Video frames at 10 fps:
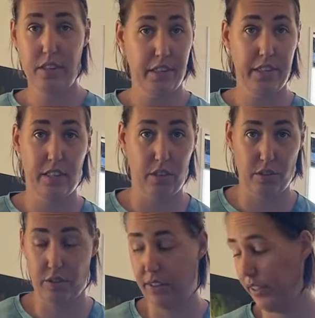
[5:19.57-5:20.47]
This is
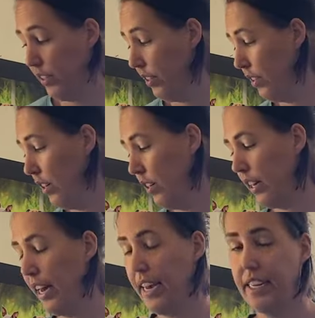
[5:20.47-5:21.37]
useless.
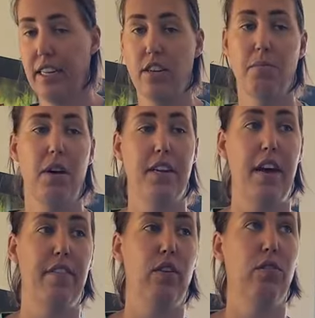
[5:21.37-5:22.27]
Okay, then you might
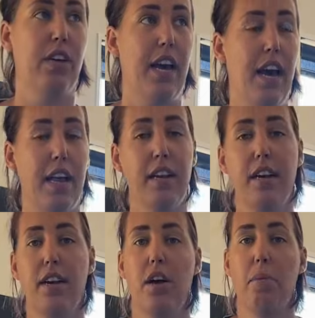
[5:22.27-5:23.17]
have a look at
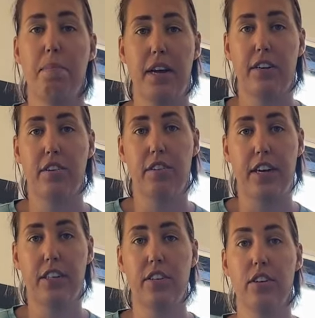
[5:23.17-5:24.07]
a pet
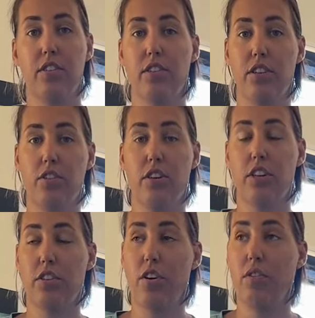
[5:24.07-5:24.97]
corrector or the doggy
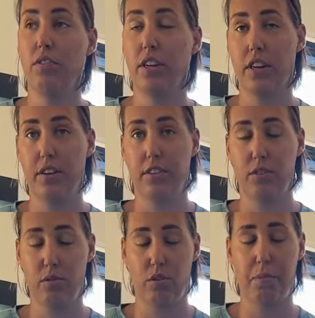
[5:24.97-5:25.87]
don't that I
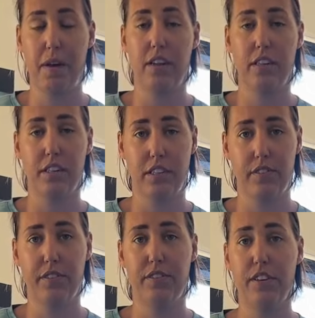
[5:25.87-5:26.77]
talk about in a
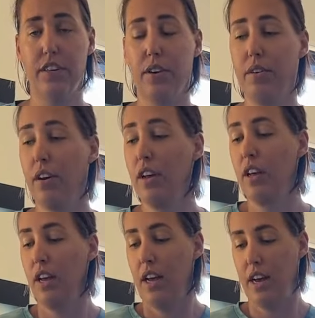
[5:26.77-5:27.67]
different video.
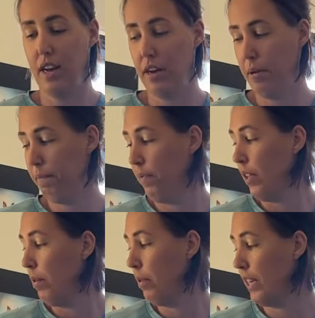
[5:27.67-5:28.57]

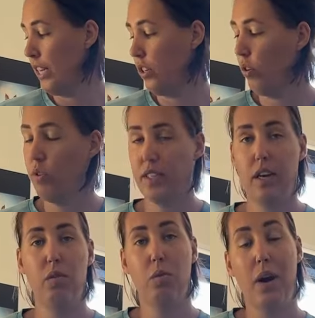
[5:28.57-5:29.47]
But yeah, those
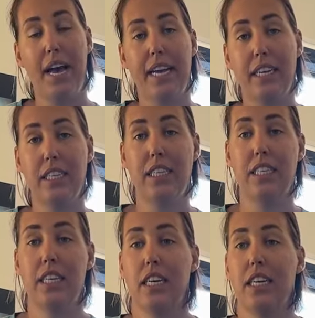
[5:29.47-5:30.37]
are ways
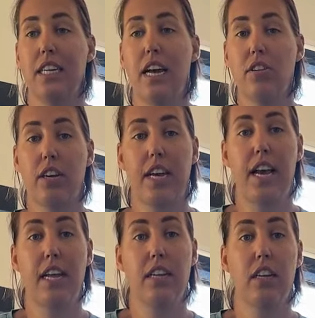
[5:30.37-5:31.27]
that you
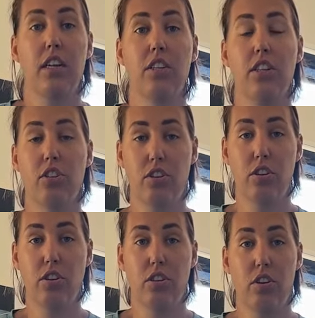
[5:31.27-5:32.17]
can deter
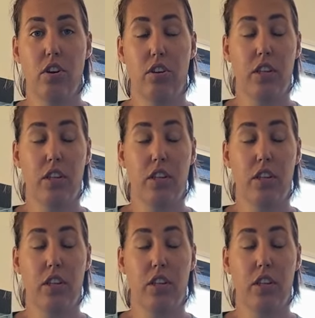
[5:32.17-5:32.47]
your dog.